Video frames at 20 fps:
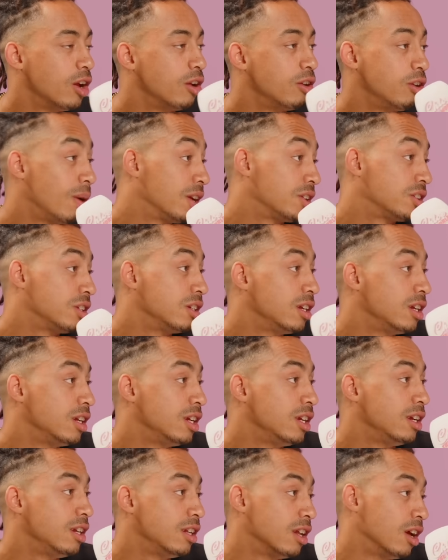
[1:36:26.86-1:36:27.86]
you
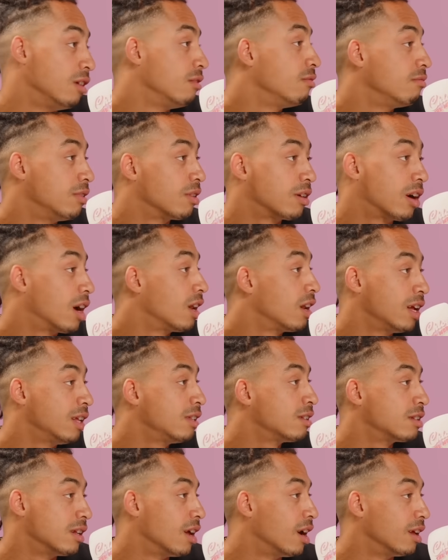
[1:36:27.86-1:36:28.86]
actually, you know, you're kind of
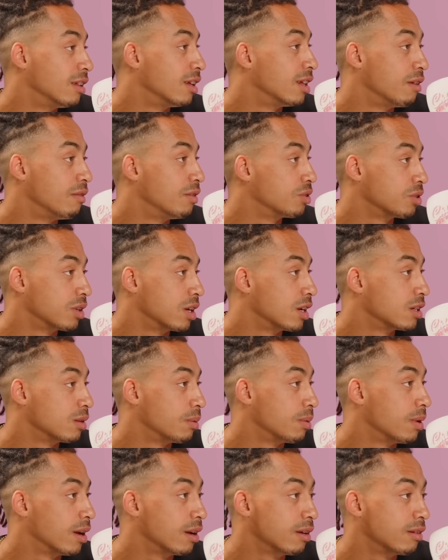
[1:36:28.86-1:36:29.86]
into the idea that Rizzle Kicks are
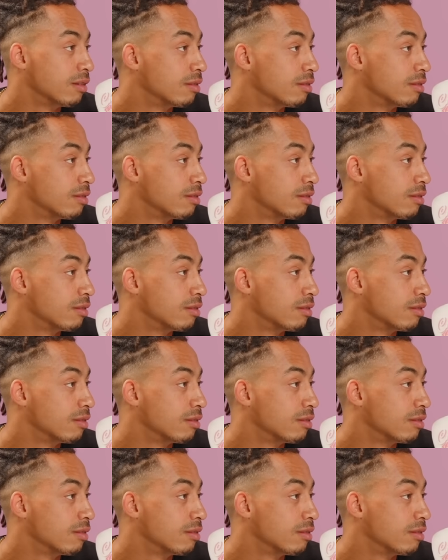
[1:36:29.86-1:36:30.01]
back.